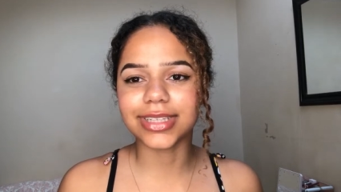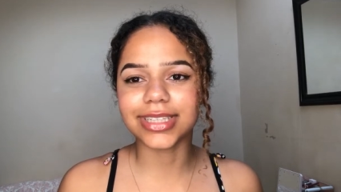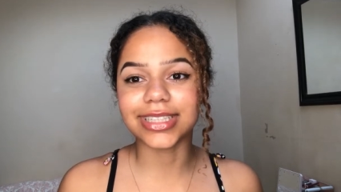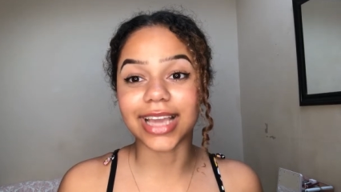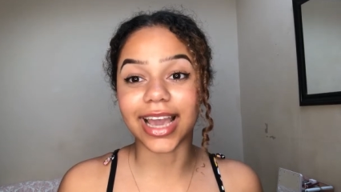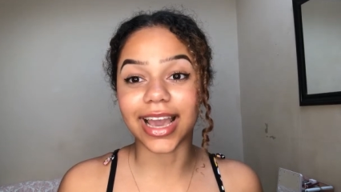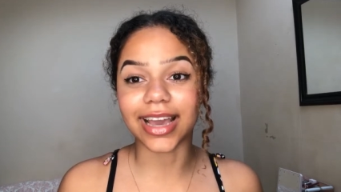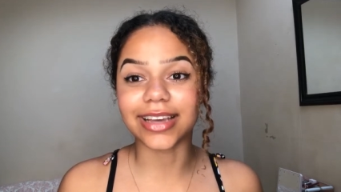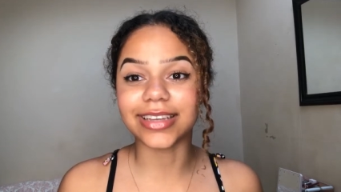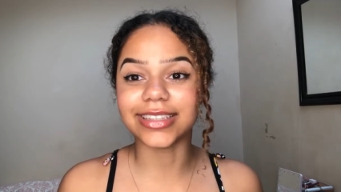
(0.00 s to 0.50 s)

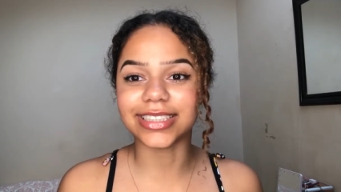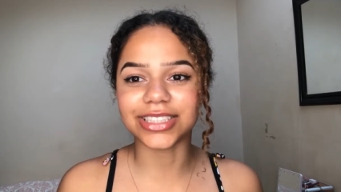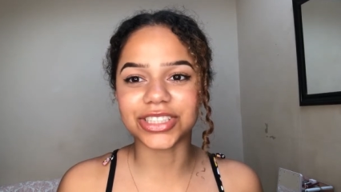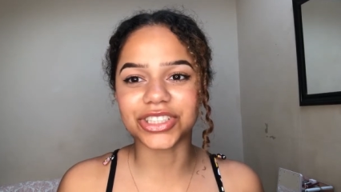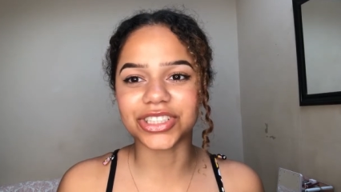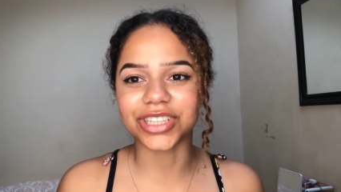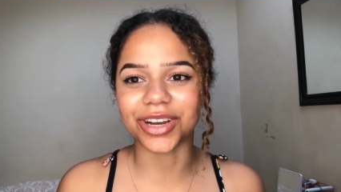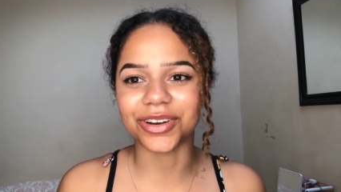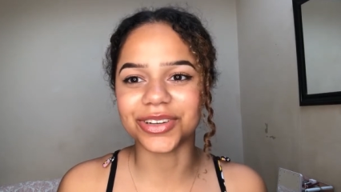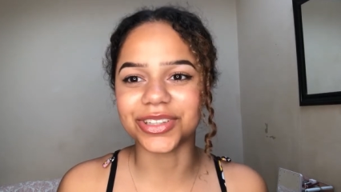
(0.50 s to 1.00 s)
Yeah, it's a
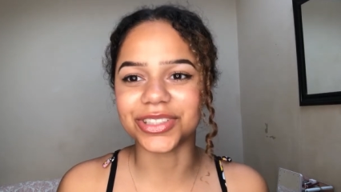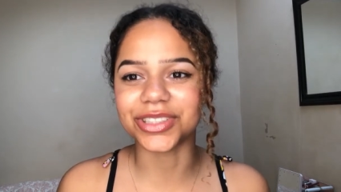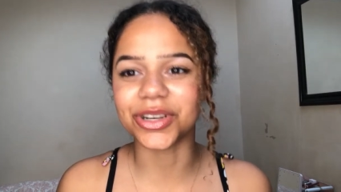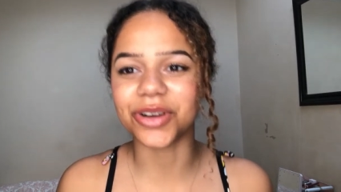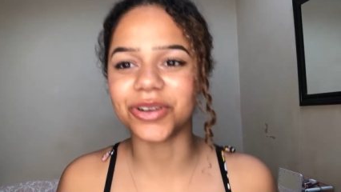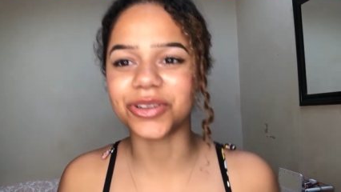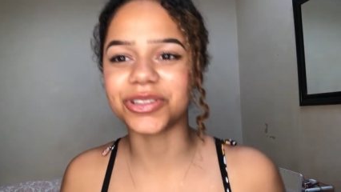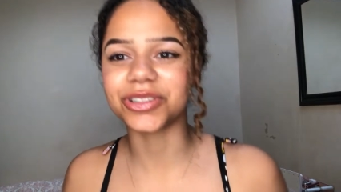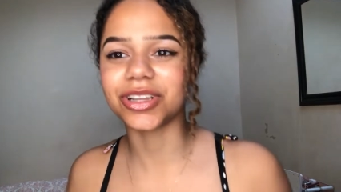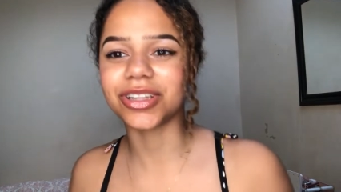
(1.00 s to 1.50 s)
childish
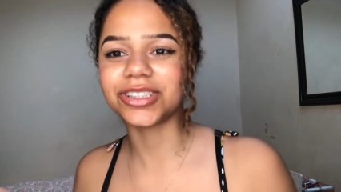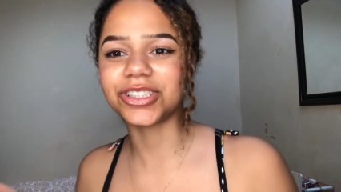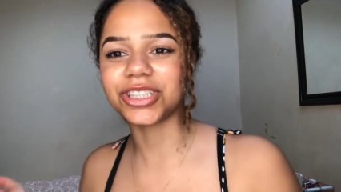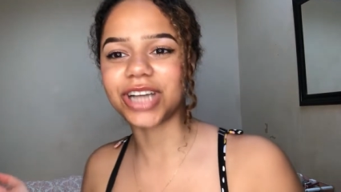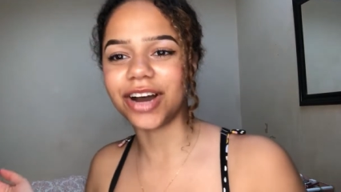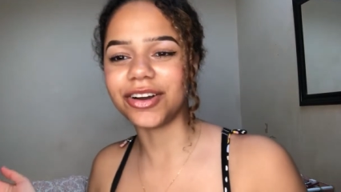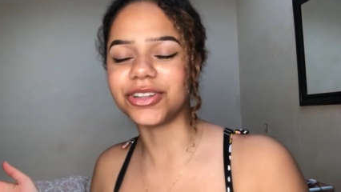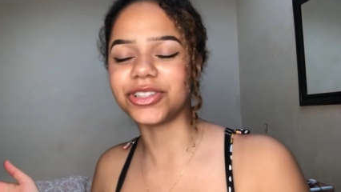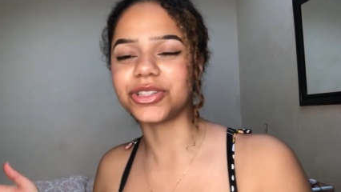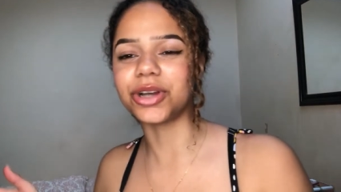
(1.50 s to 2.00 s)
goal,
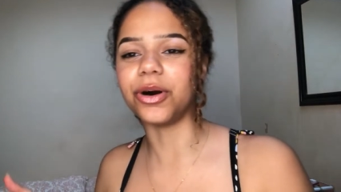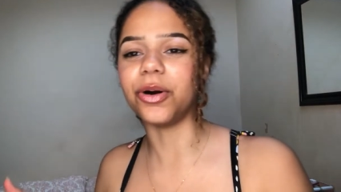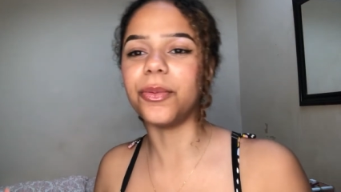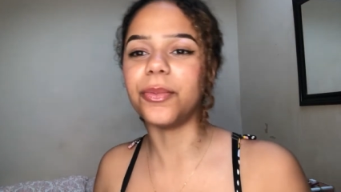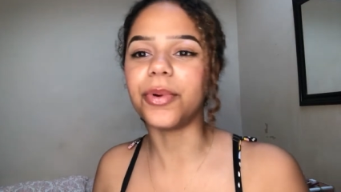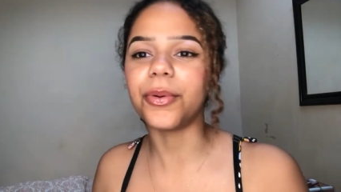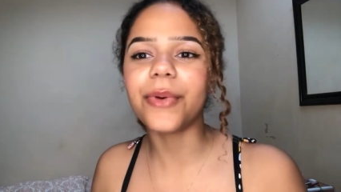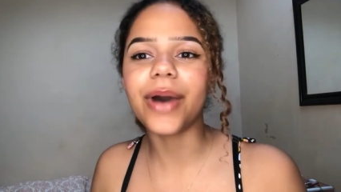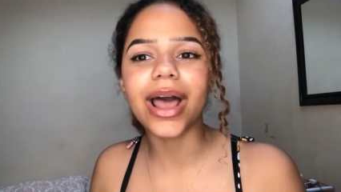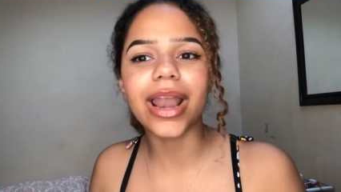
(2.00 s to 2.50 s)

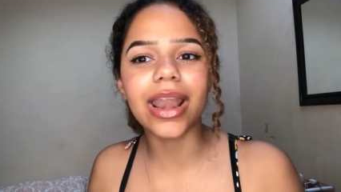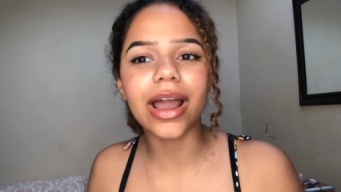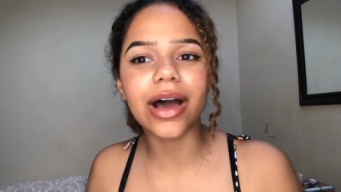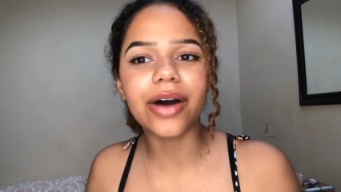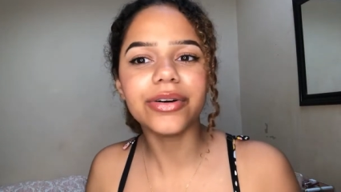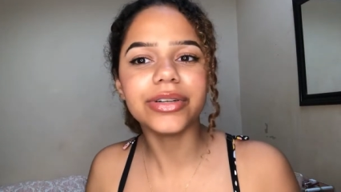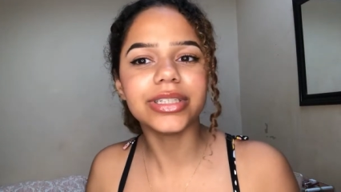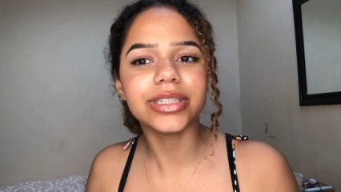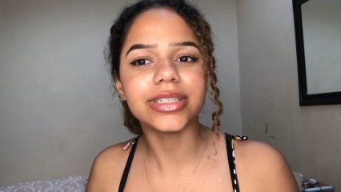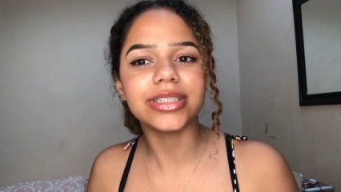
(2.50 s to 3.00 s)
but we're
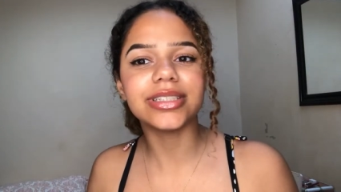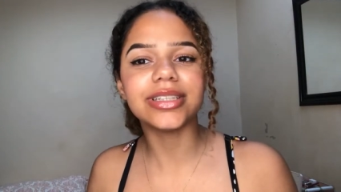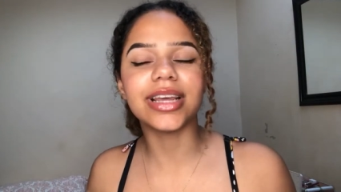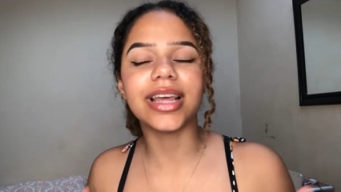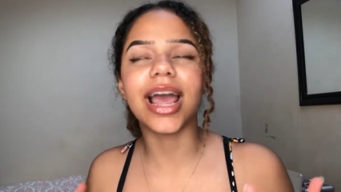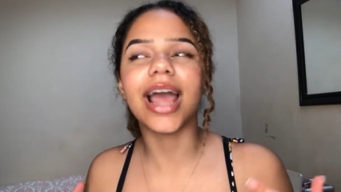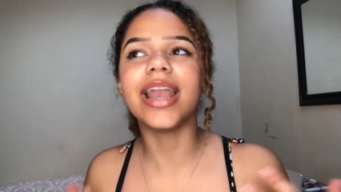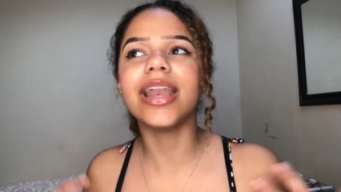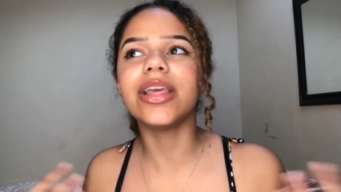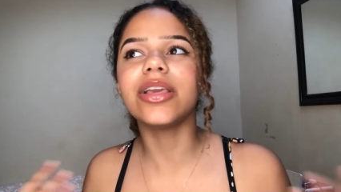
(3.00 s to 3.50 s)
allowed
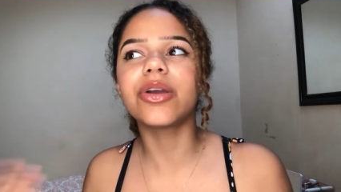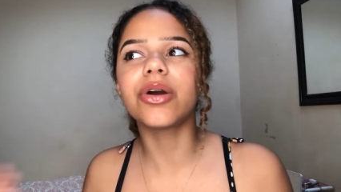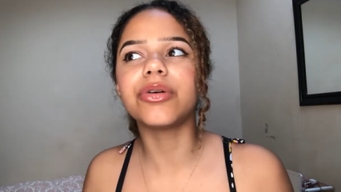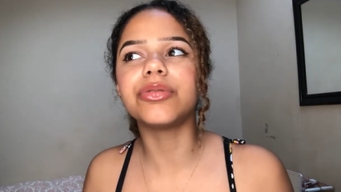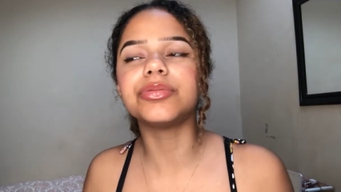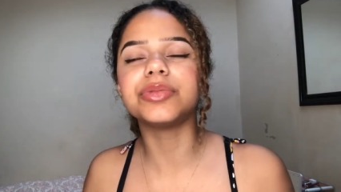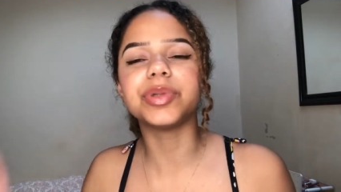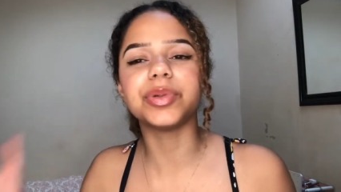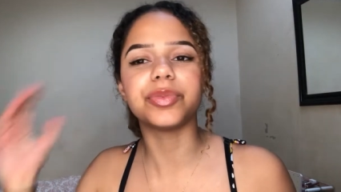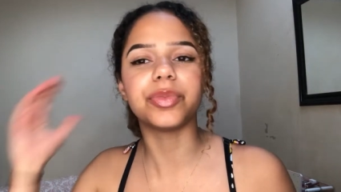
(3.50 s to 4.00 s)
any
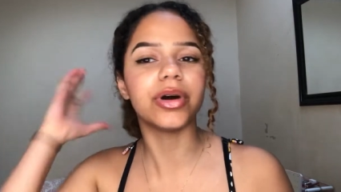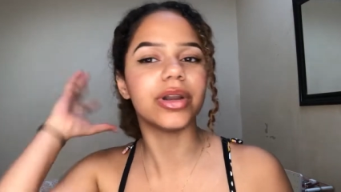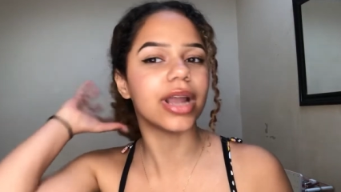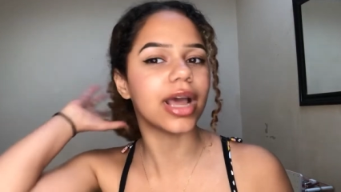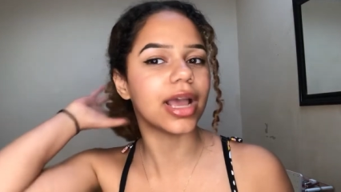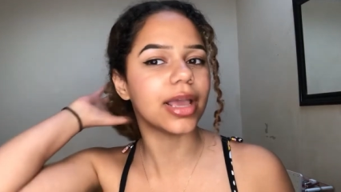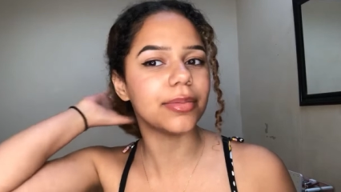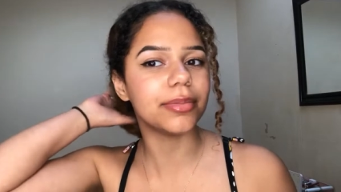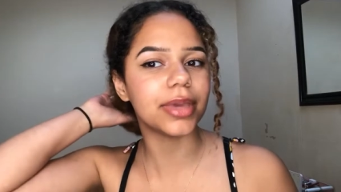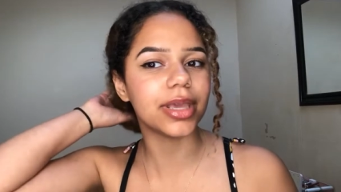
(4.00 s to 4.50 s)
goals we want.
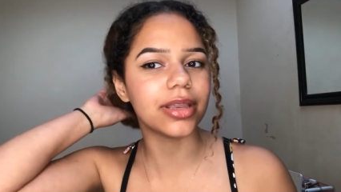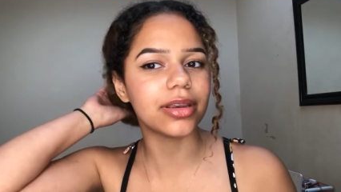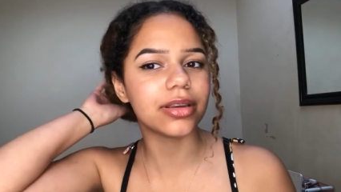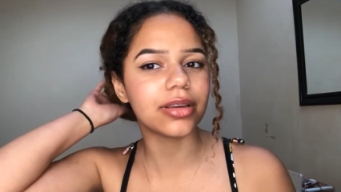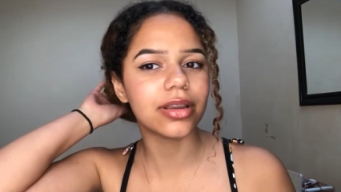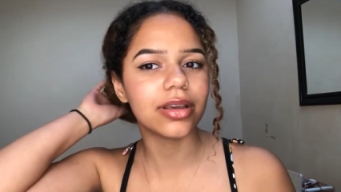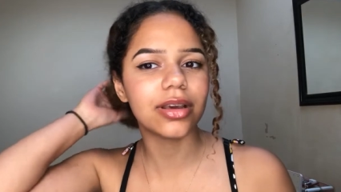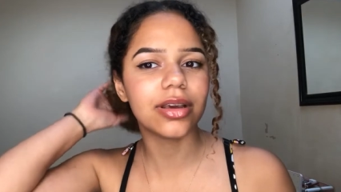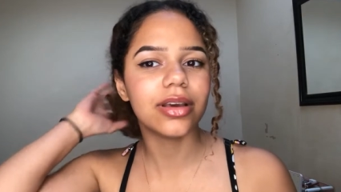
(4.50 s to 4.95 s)
I mean,